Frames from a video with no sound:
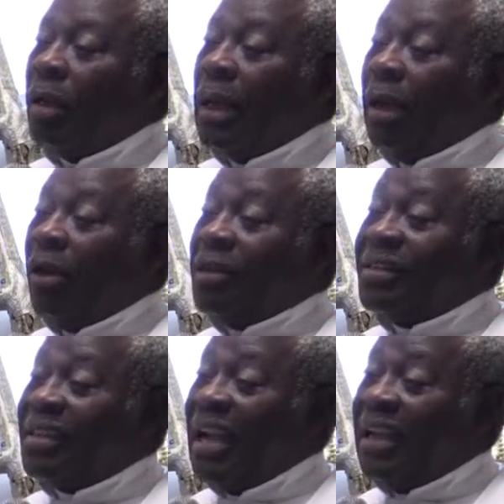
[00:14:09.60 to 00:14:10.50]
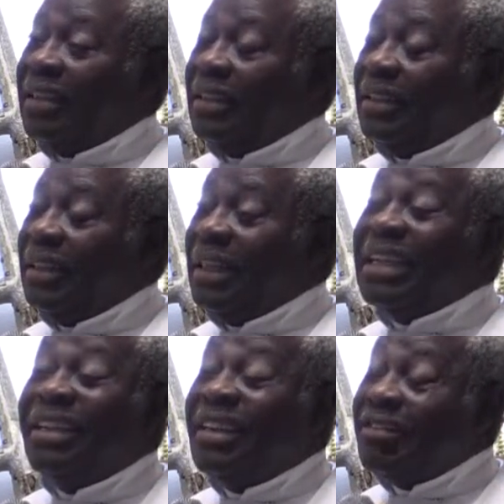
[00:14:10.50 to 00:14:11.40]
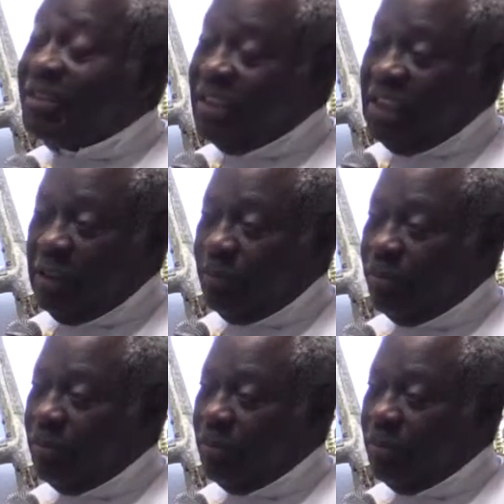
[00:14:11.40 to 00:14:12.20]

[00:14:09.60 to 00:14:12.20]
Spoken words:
The Lord said He grieves Him